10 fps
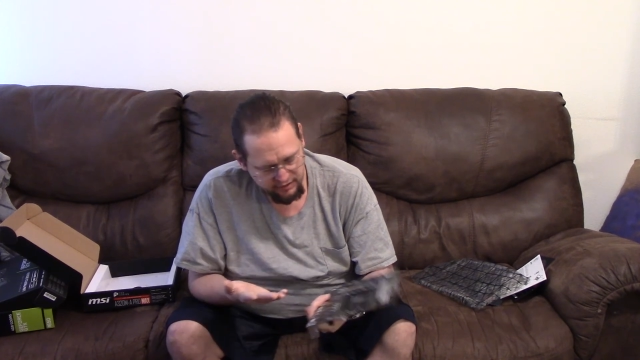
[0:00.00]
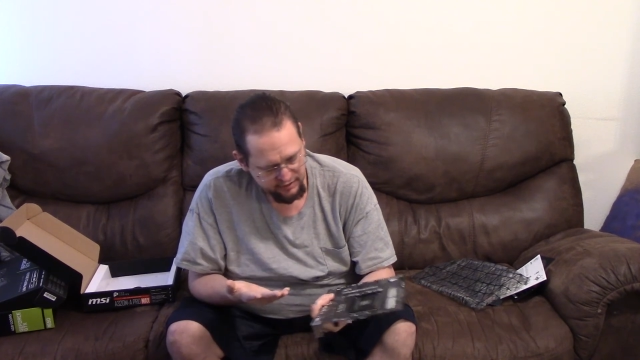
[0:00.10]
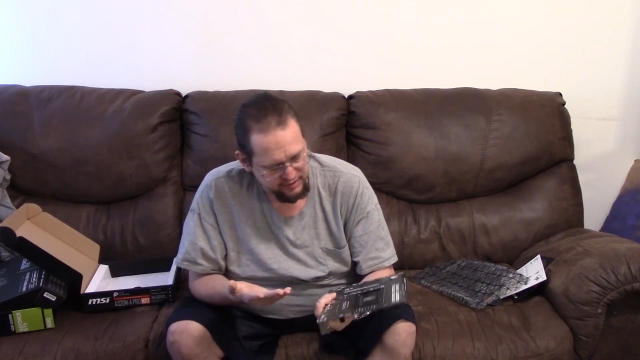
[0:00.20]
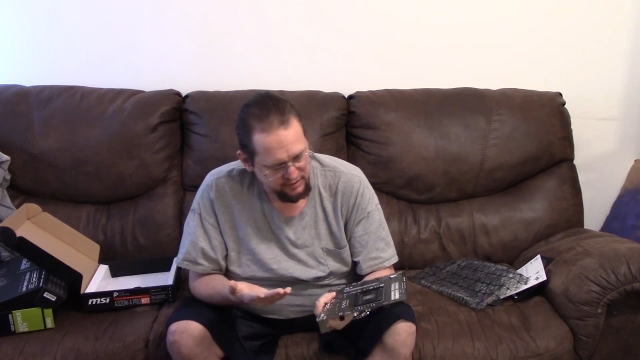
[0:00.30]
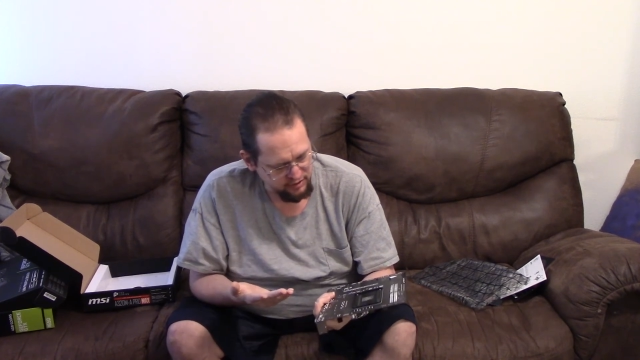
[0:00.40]

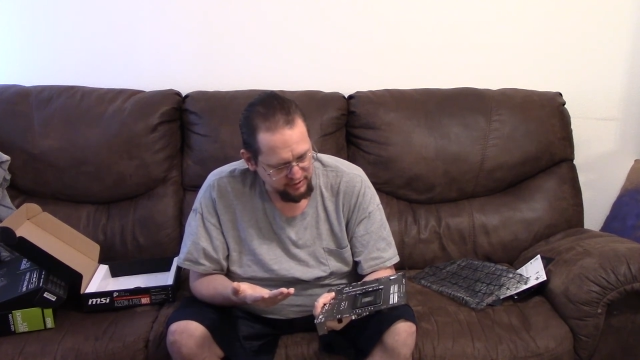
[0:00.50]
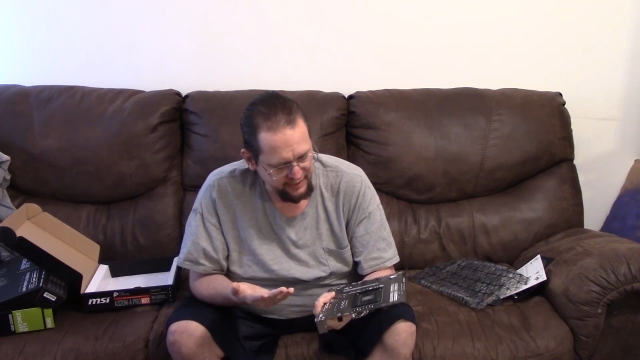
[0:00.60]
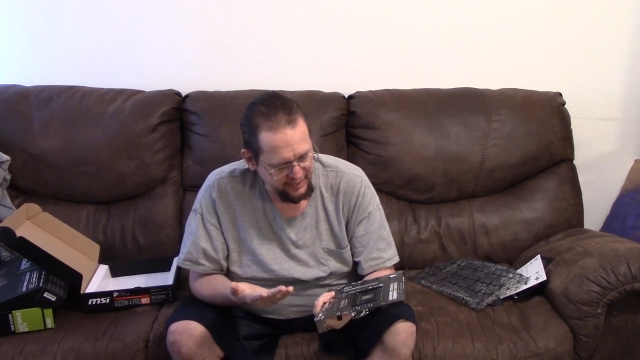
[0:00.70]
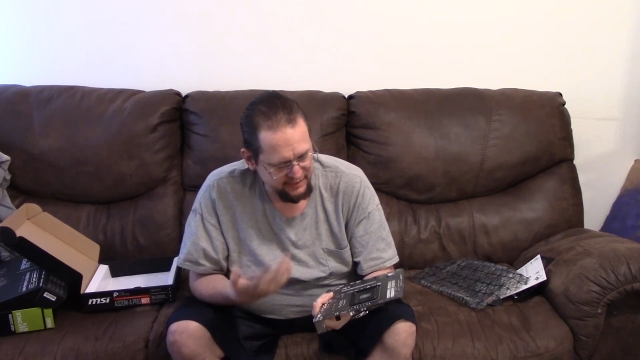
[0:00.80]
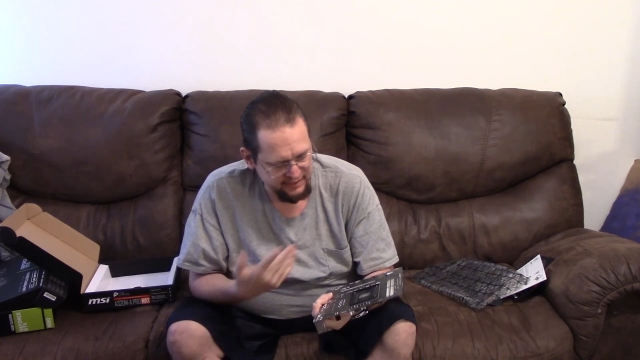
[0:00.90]
Doesn't look like
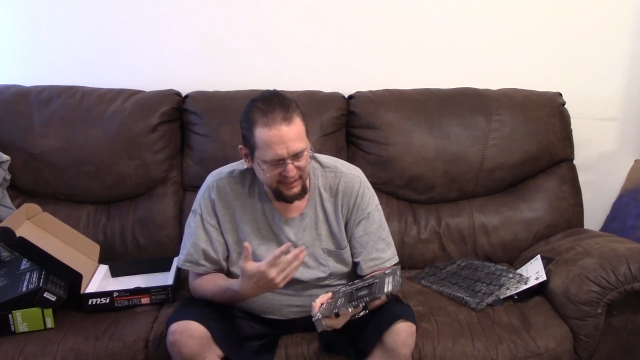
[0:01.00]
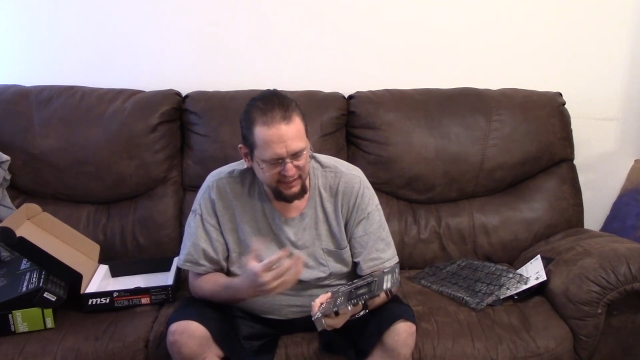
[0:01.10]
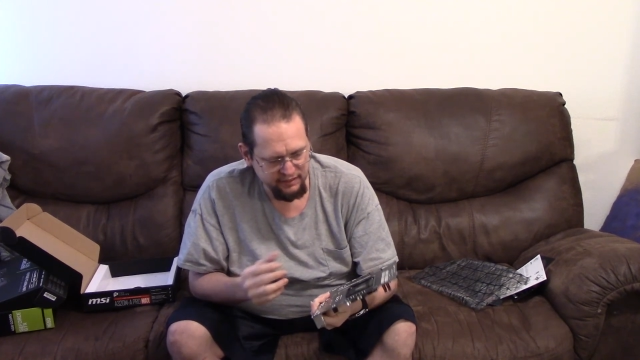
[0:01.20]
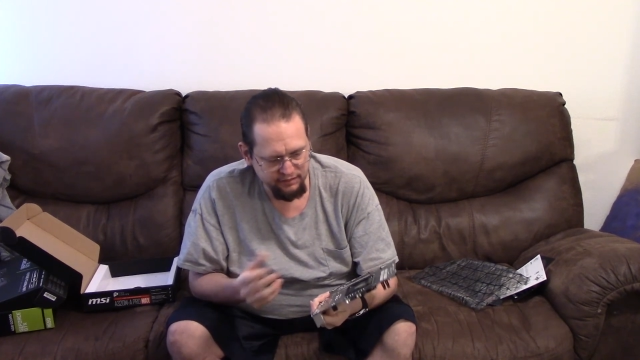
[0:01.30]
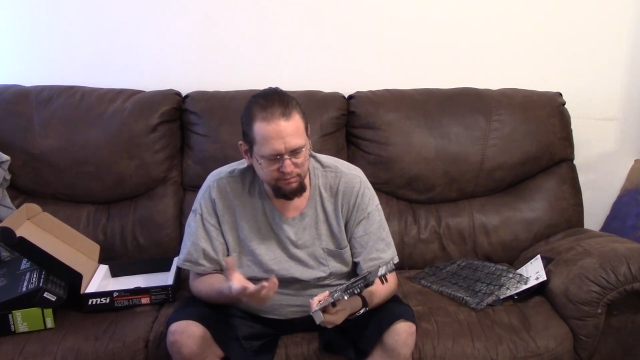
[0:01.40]
it has
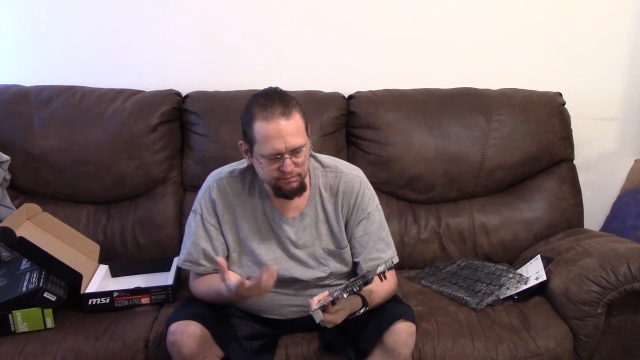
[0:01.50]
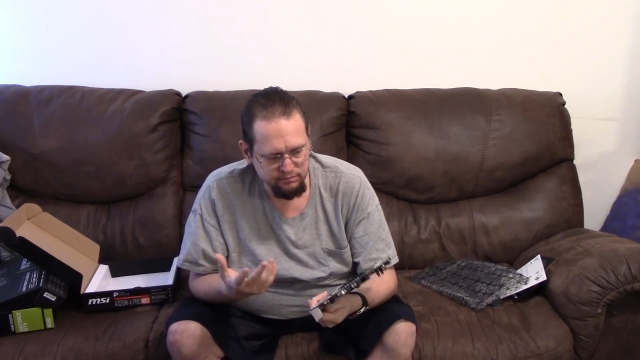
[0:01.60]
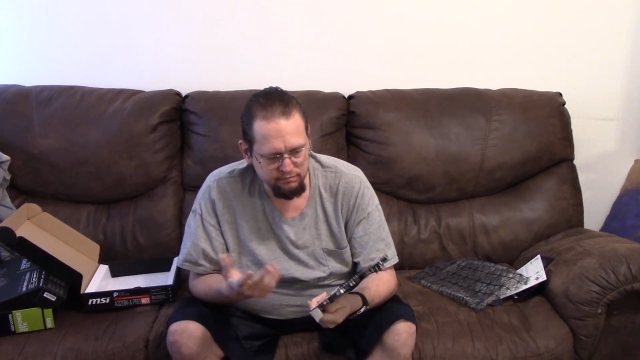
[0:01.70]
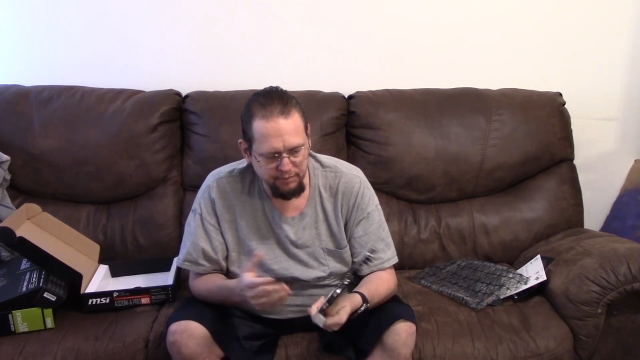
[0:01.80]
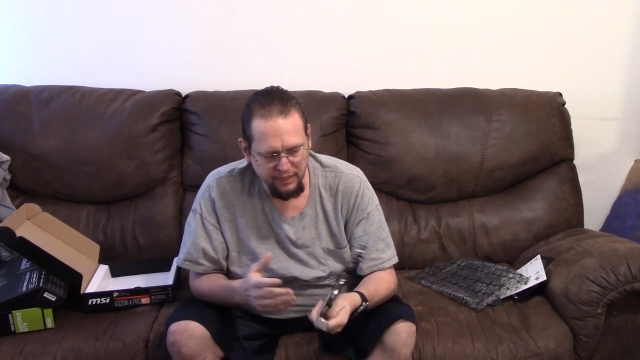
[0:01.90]
any
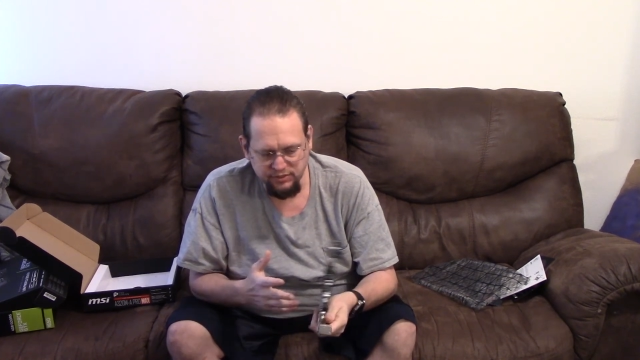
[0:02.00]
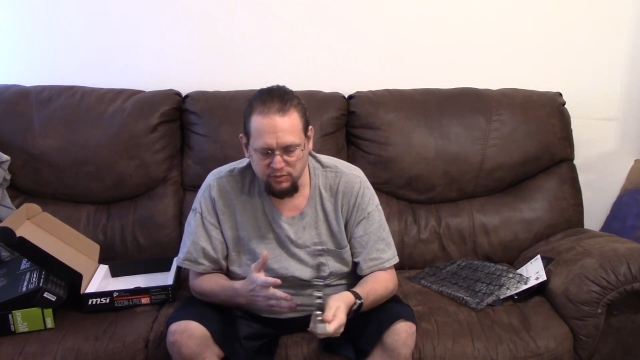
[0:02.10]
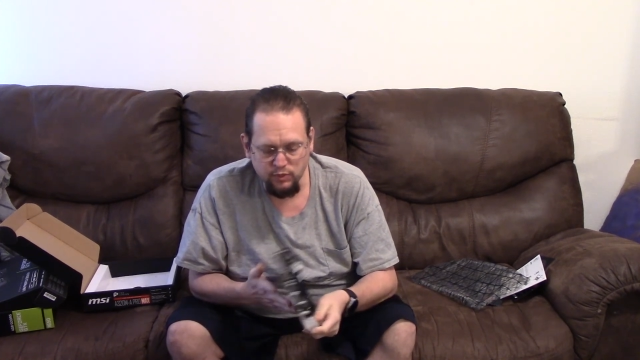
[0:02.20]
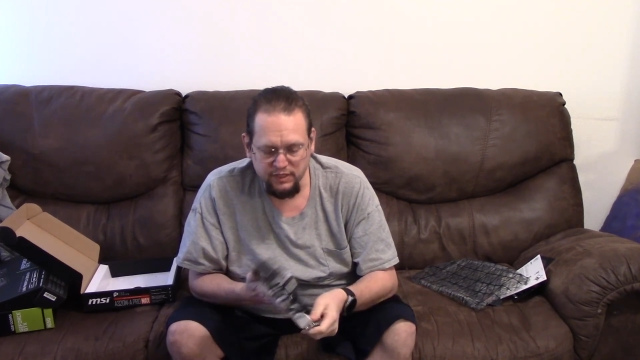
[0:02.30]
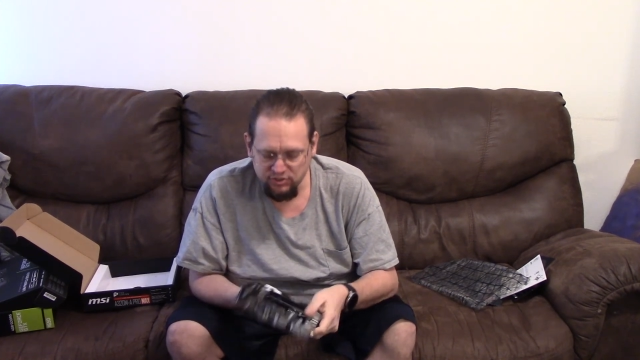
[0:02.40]
bells
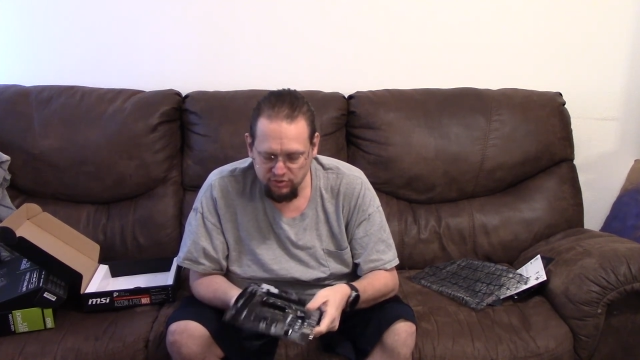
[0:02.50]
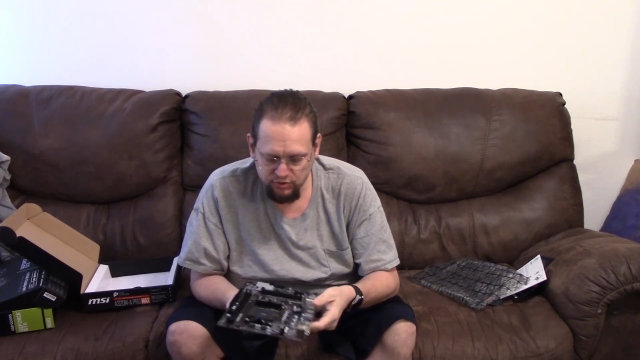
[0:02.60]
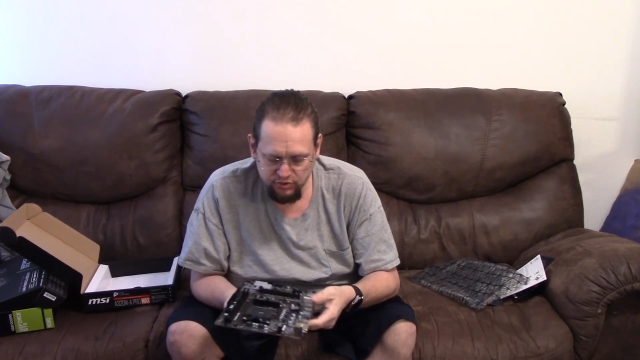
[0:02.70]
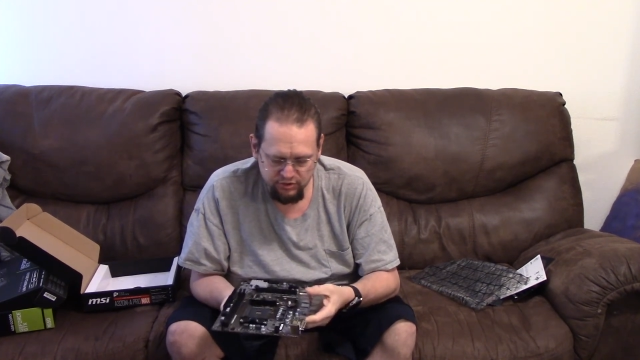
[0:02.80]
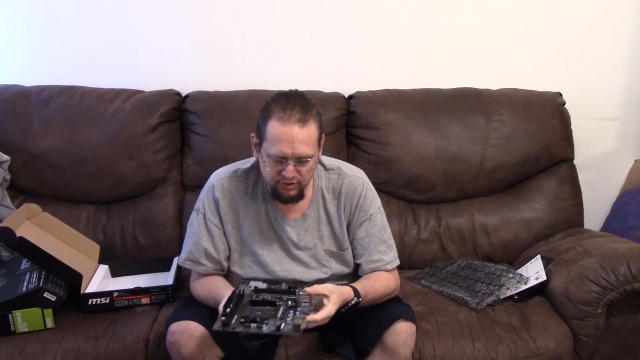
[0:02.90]
and
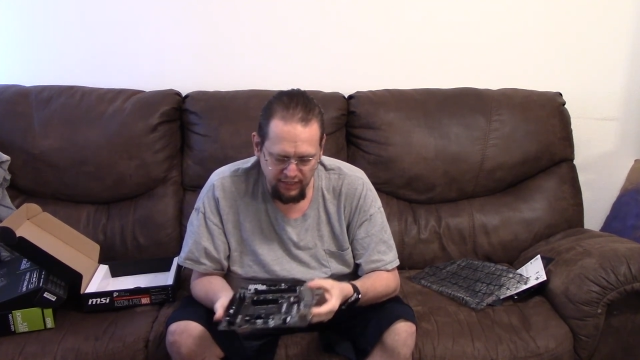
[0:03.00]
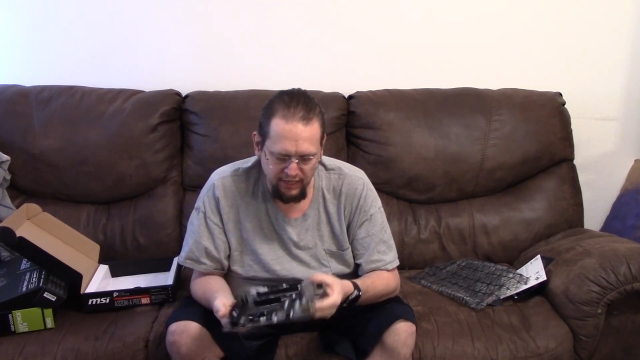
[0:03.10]
whistles.